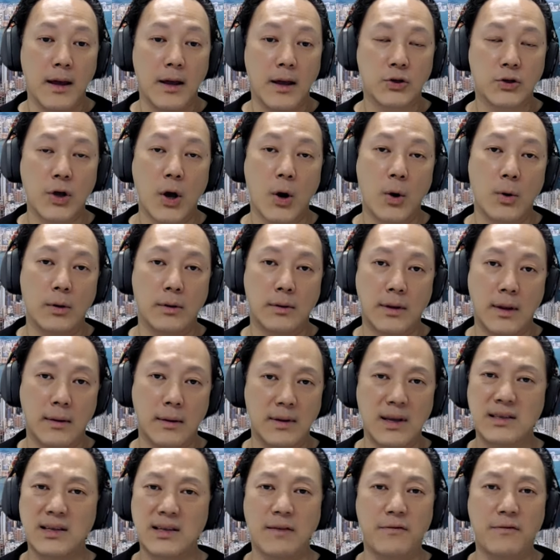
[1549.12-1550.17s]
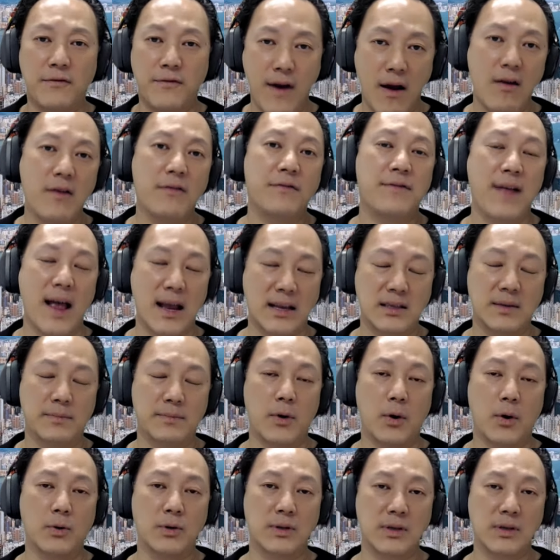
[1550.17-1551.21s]
So this is a very
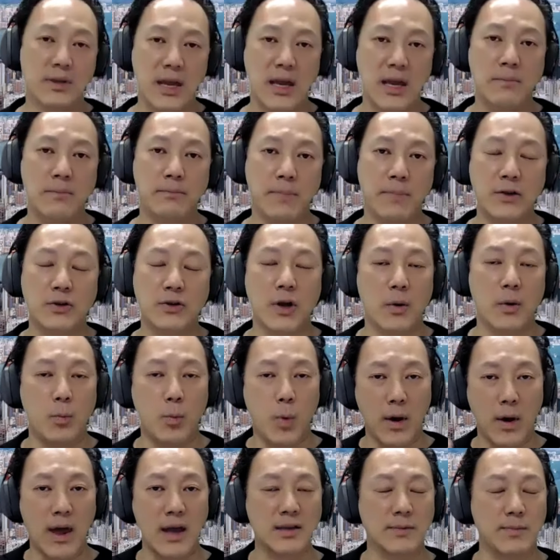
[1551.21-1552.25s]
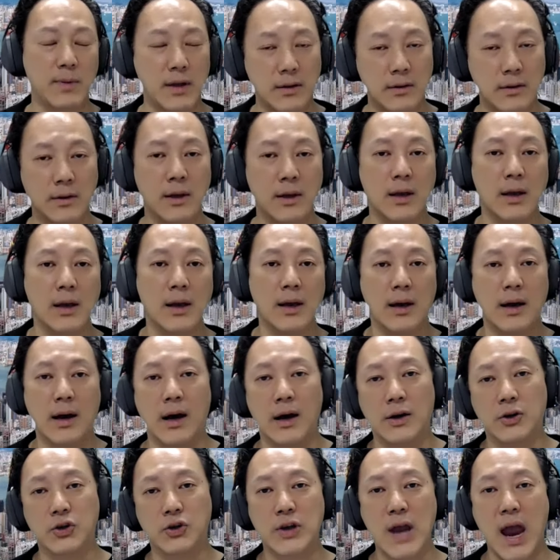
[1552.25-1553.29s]
flexible scheme based on what has been
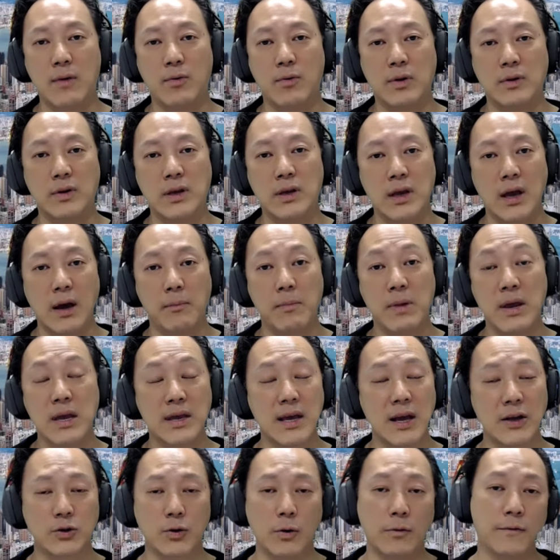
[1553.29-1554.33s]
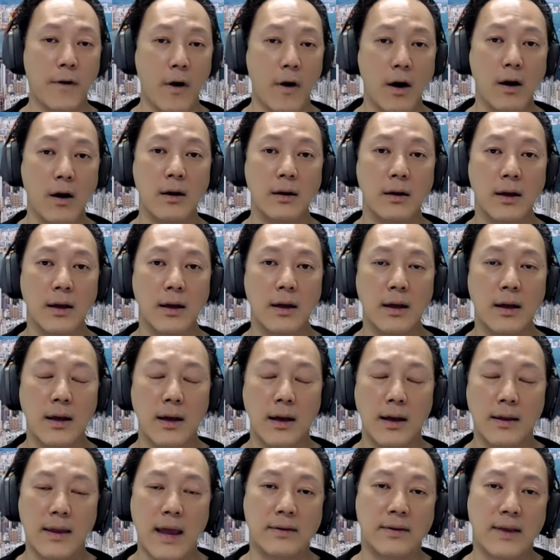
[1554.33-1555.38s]
uh, share with the uh, media so far.
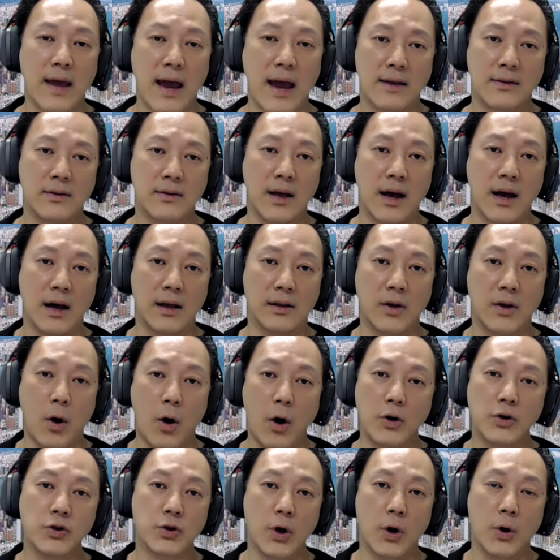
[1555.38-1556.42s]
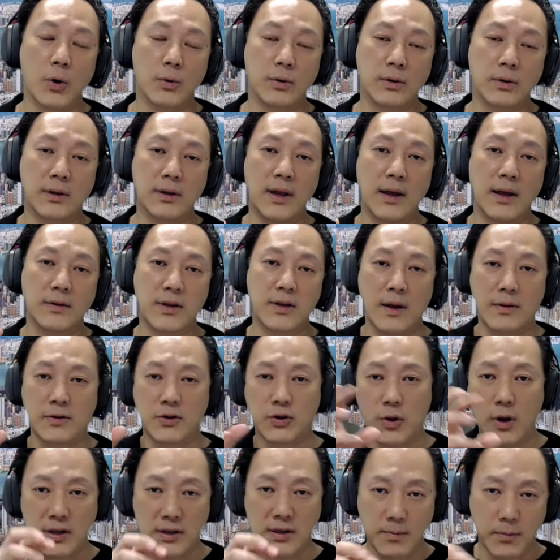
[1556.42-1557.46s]
And then the, also a
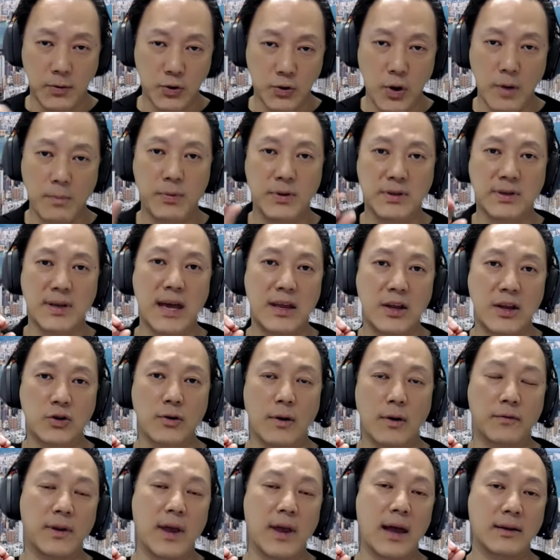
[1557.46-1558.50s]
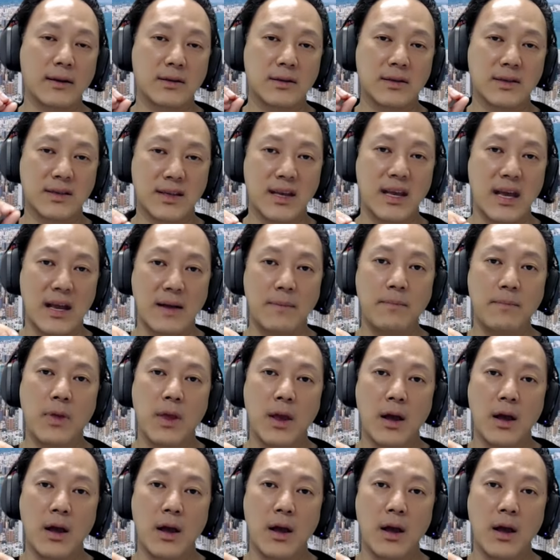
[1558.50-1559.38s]
certain percentage of that scheme